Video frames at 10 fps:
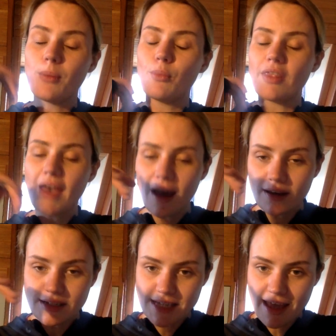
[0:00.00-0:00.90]

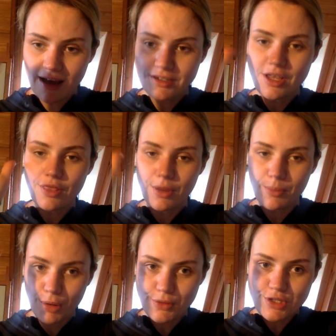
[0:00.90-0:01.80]
without a doubt the
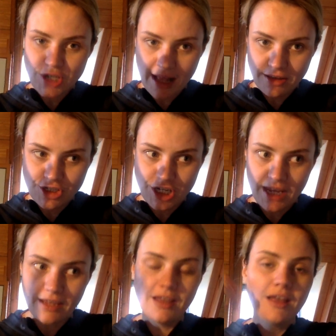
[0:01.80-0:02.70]
most
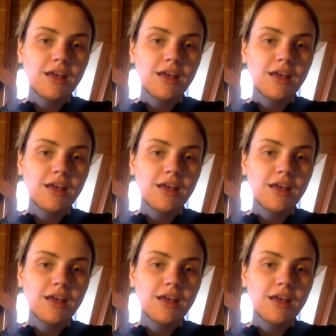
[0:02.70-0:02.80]
challenging,